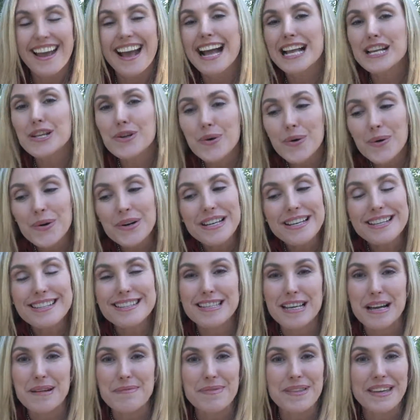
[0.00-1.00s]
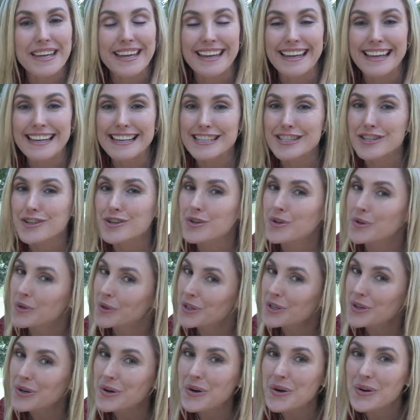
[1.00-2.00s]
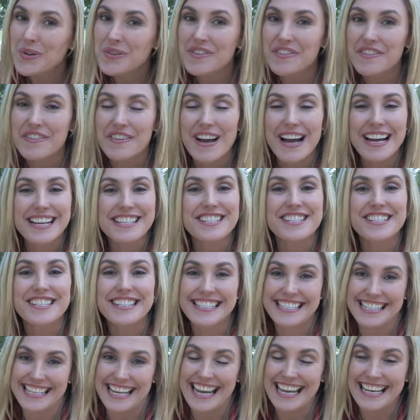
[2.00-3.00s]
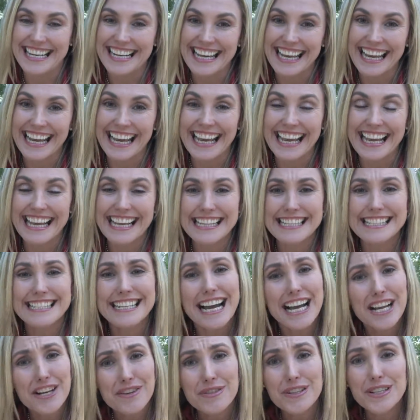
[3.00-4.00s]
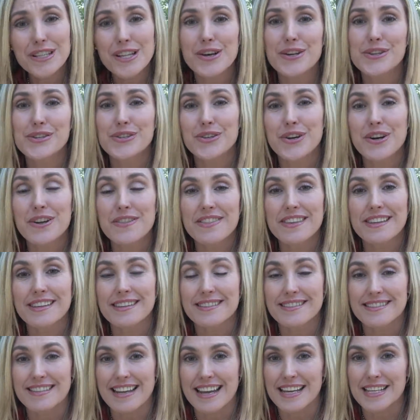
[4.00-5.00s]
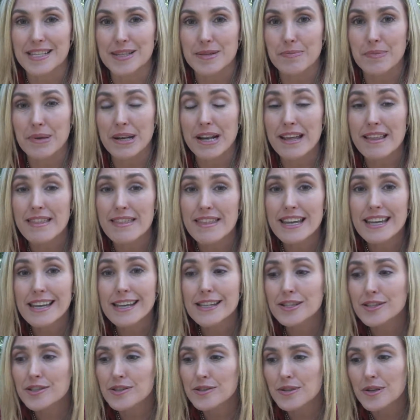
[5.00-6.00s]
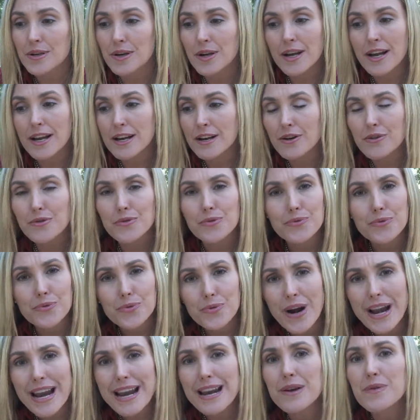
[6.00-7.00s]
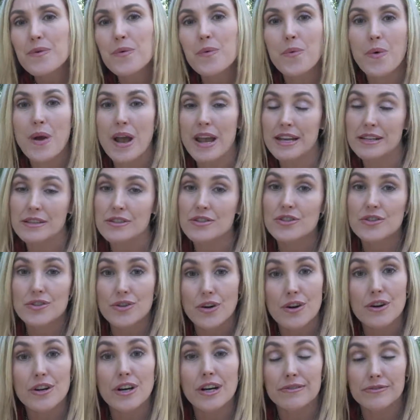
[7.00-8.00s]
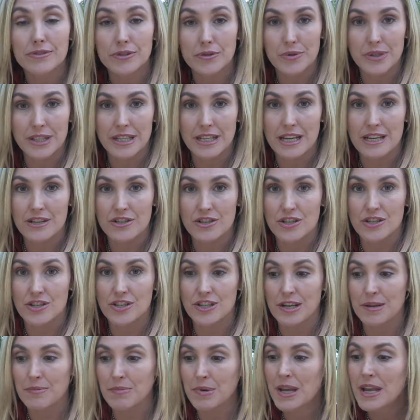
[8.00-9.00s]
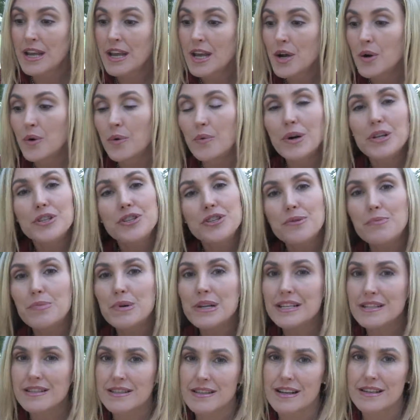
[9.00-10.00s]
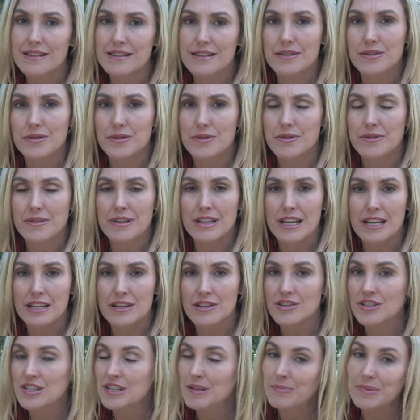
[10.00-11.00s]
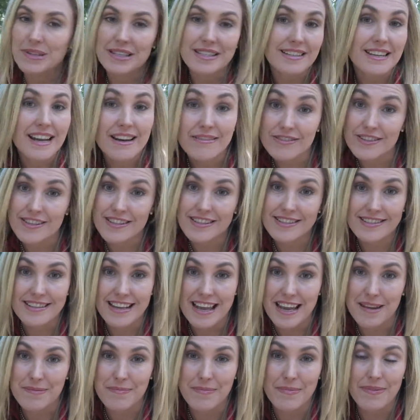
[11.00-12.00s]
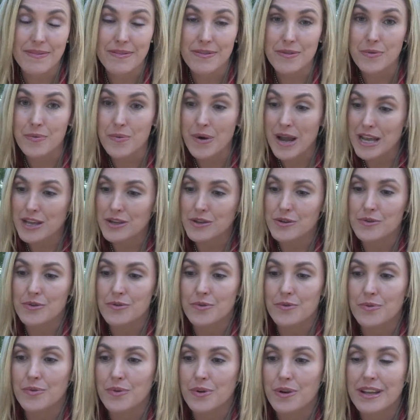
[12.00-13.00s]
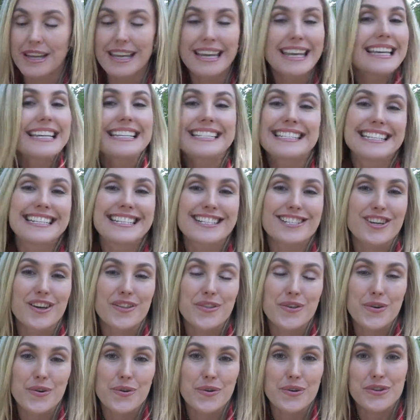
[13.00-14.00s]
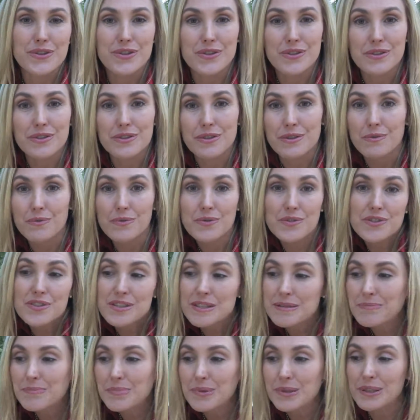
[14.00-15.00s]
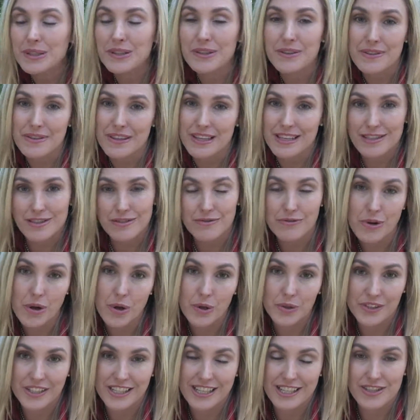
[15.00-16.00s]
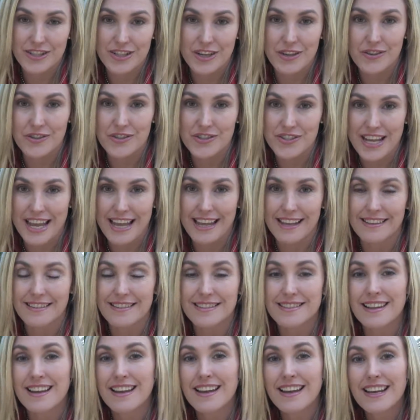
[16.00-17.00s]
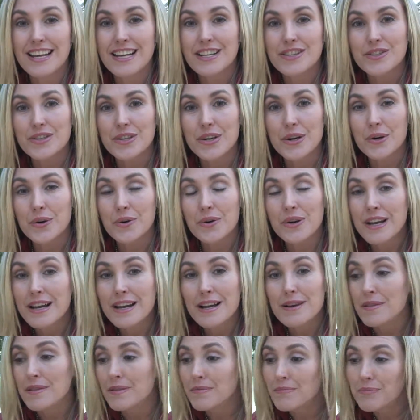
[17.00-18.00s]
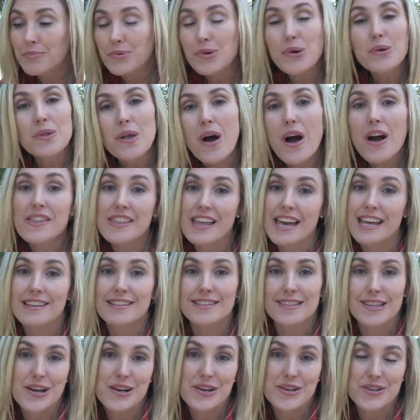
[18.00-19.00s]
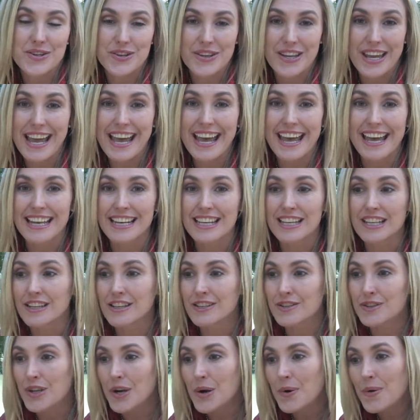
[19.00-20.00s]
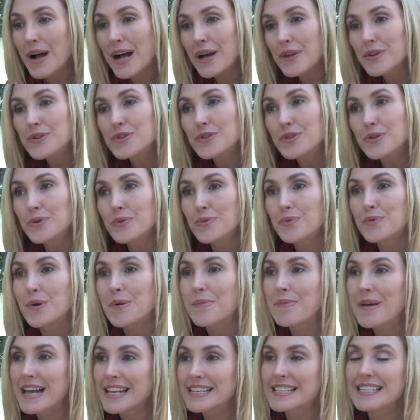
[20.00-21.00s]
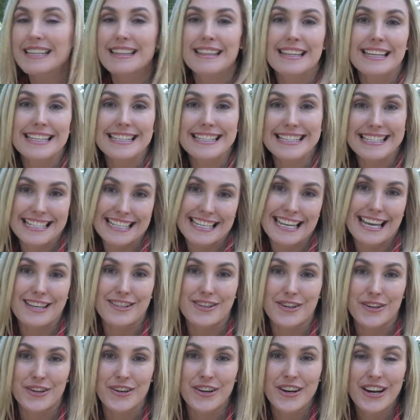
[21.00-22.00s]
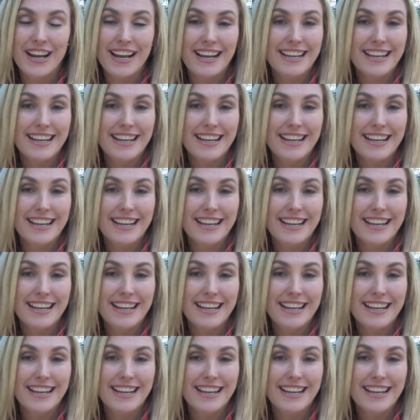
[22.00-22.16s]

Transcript: And courting something is good old-fashioned dating. It's kind of a lost art these days, but I think it's a great way to start off a relationship. Once you bring sex into a relationship, it's never the same. The way you kiss each other and just the simple little things of holding each other's hands. So prolong that as long as you can. Go out and do romantic things together.